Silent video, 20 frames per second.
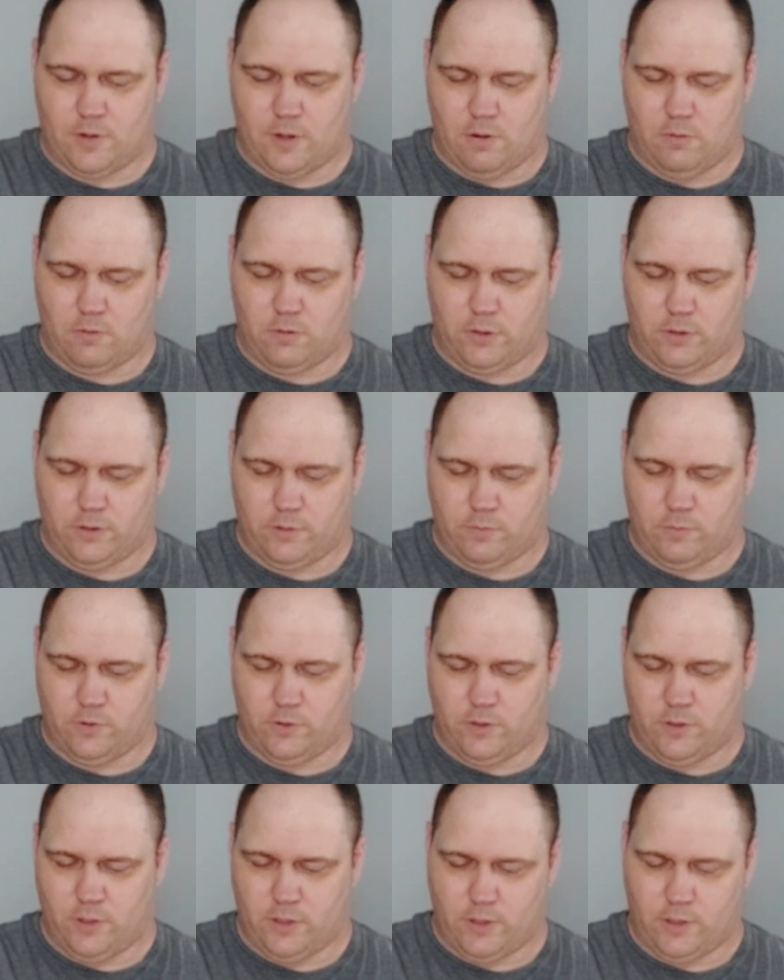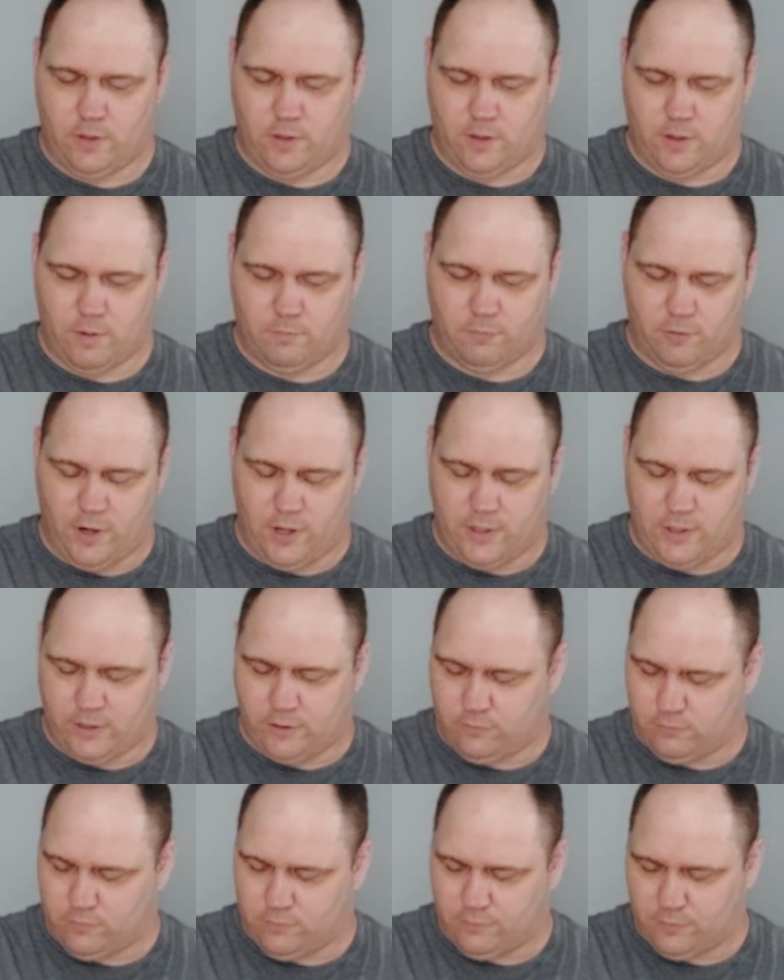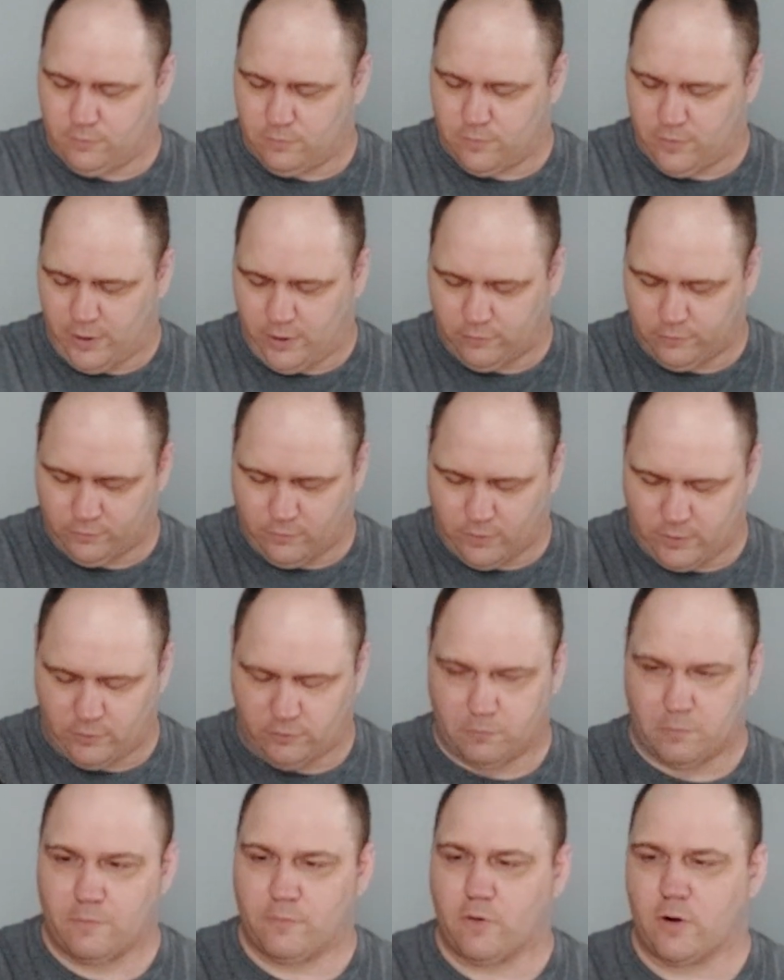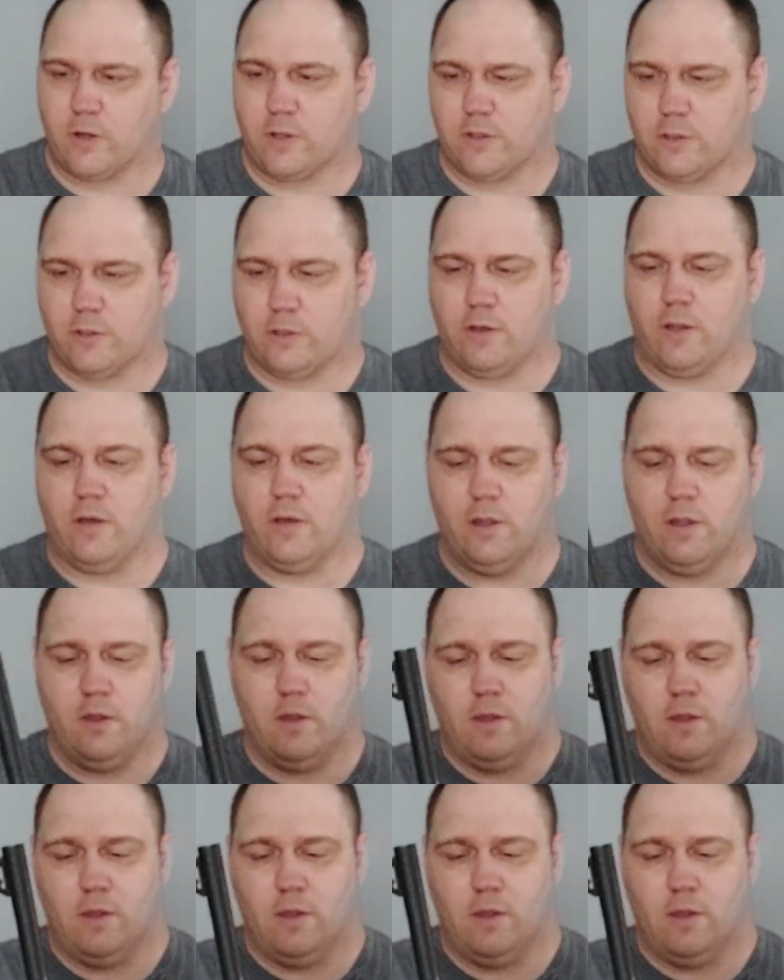I'll clean it one day. I'm trying to get to a few thousand rounds before I clean it.